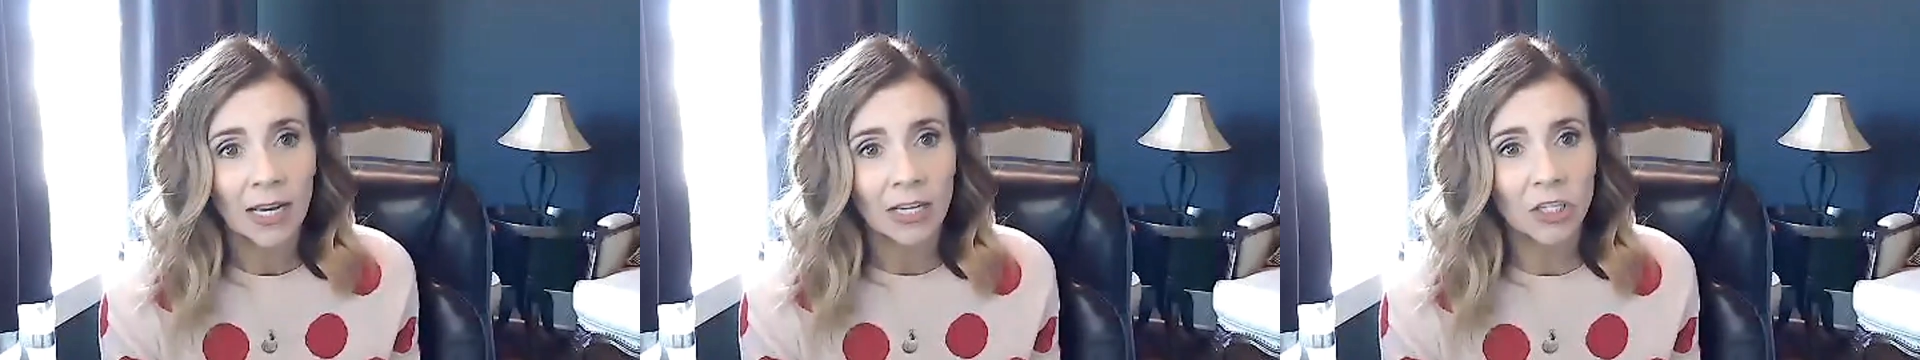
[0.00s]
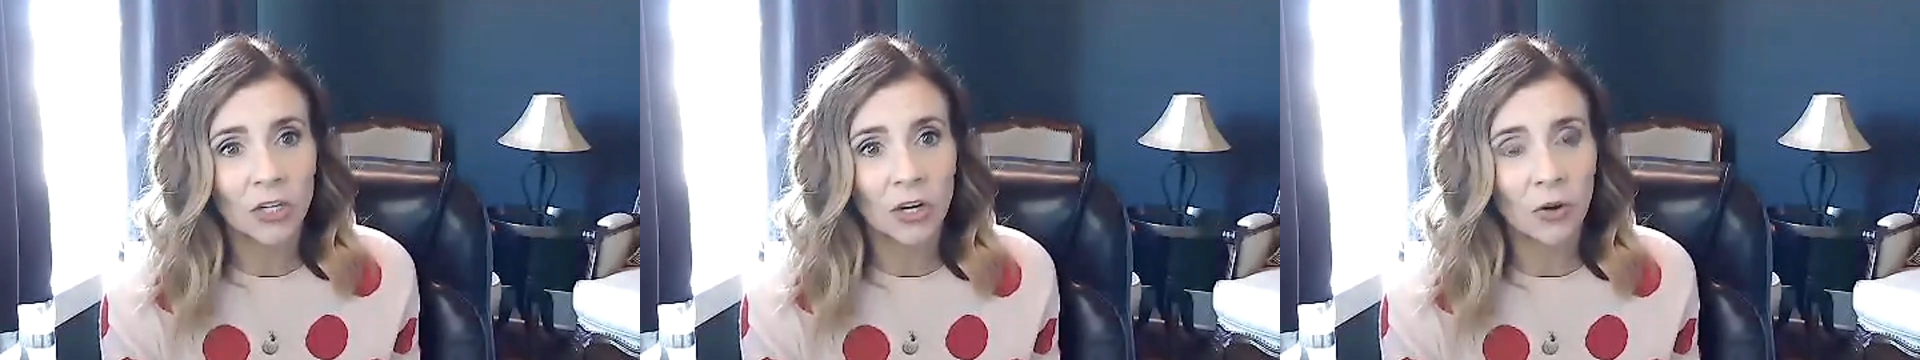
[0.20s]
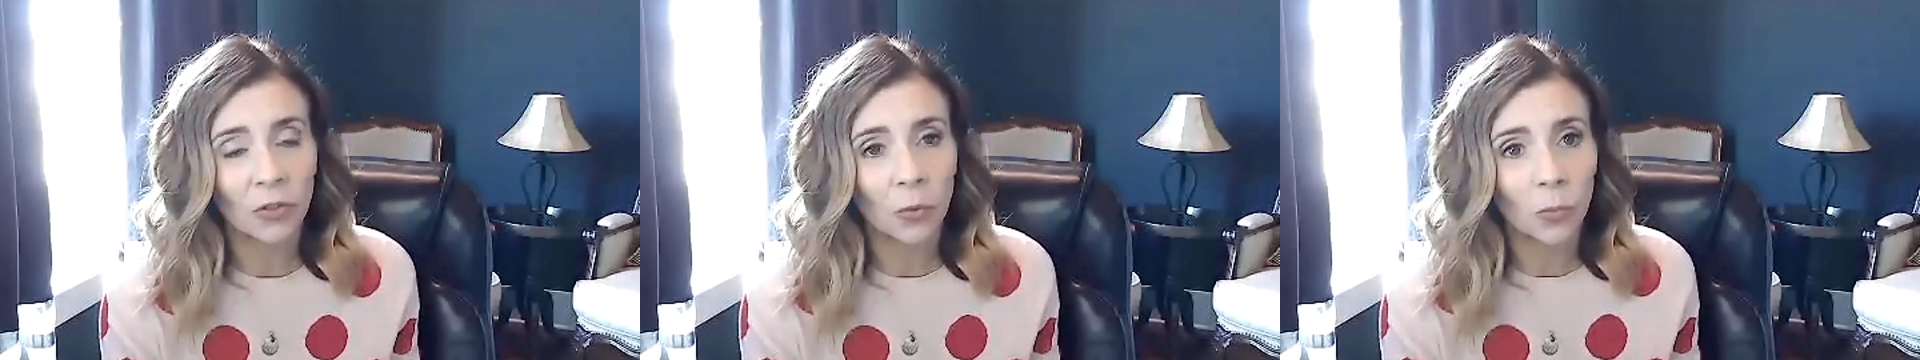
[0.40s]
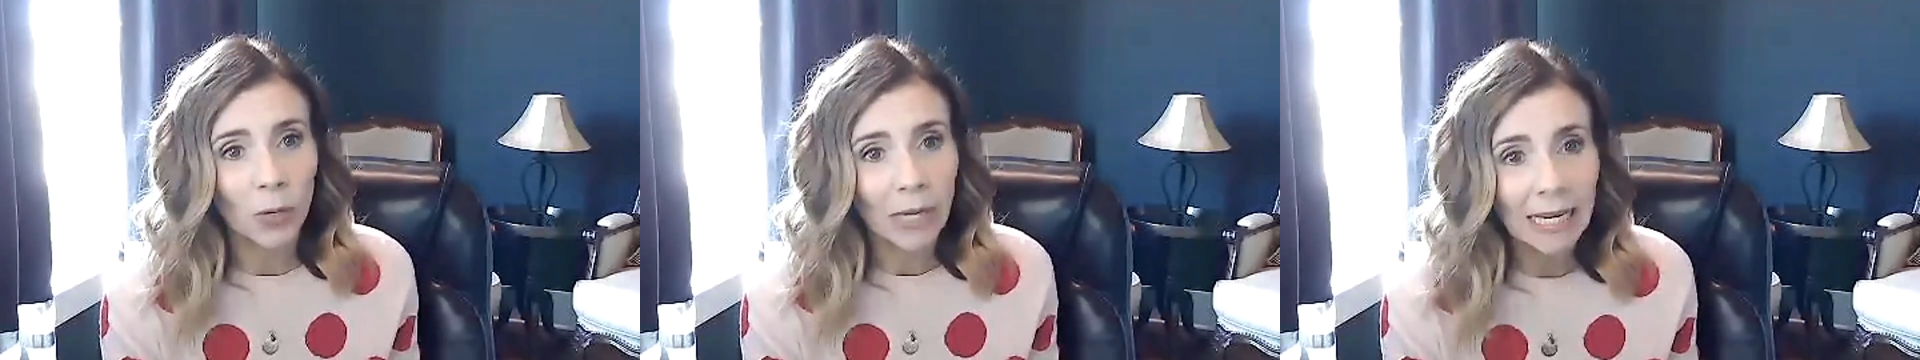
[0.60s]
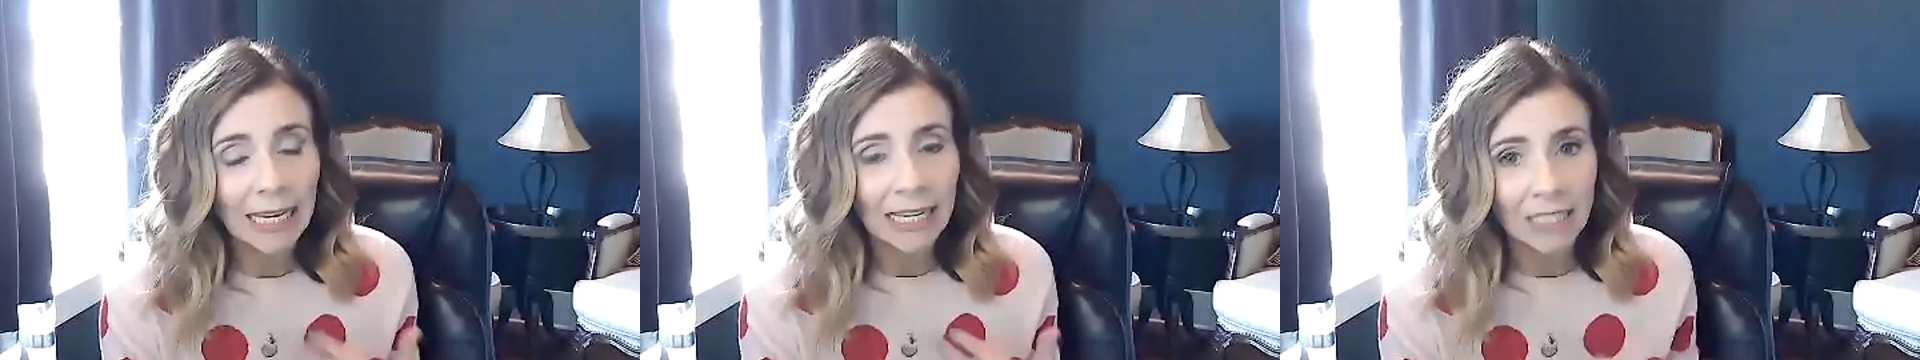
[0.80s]
to know that
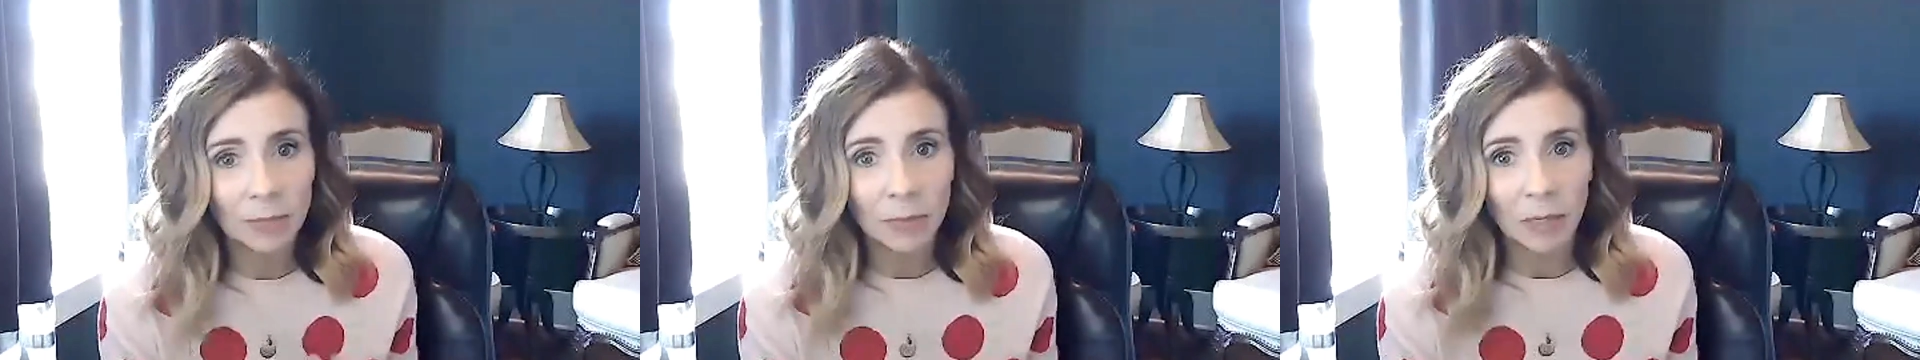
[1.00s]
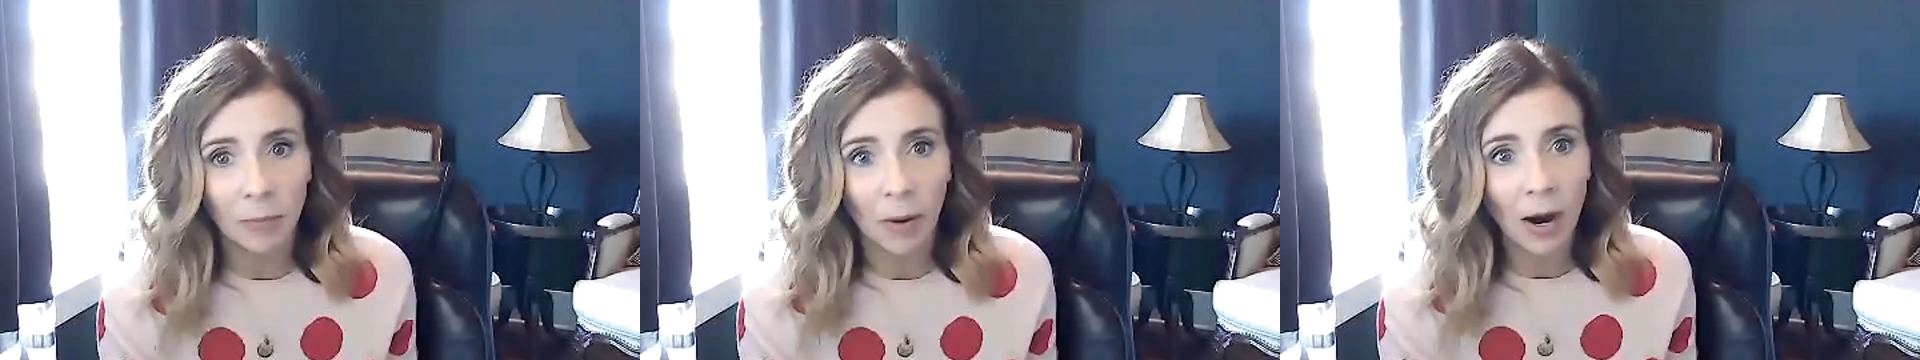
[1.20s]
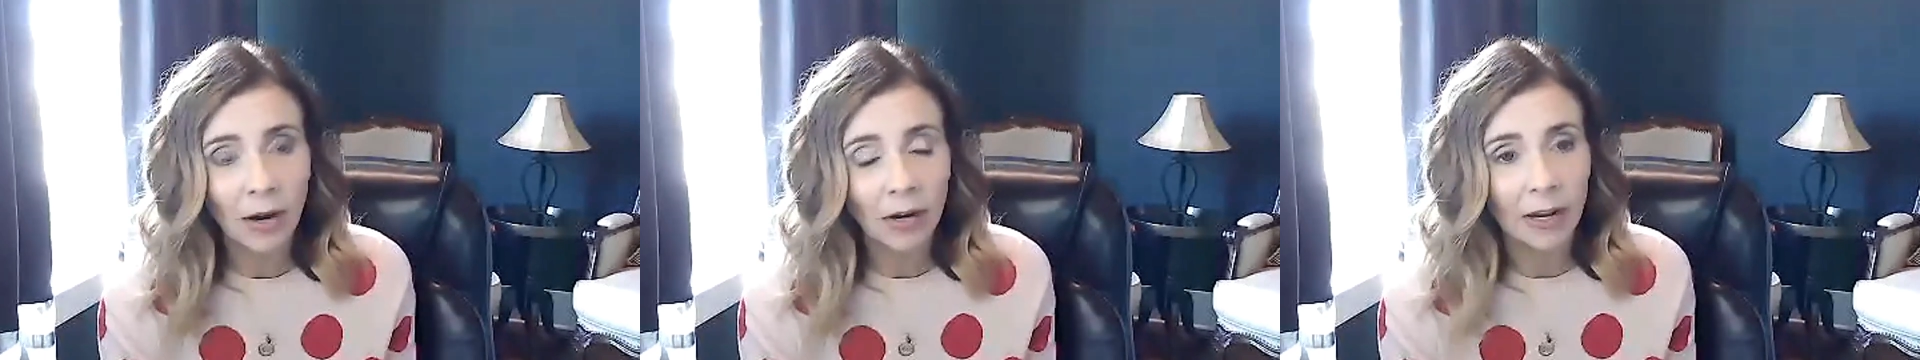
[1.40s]
we get to be a part